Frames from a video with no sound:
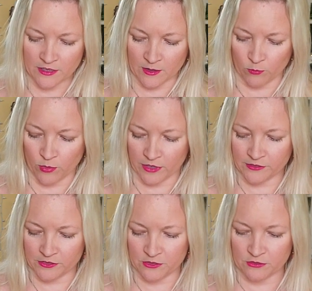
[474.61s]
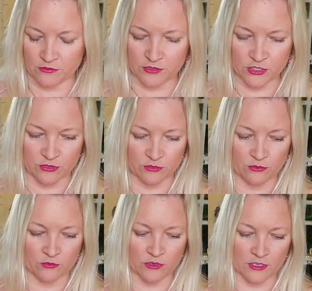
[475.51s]
that wants you
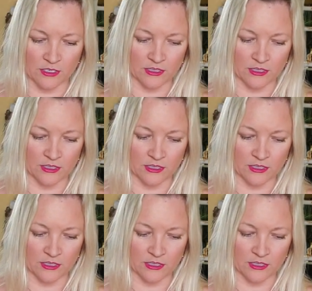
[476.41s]
to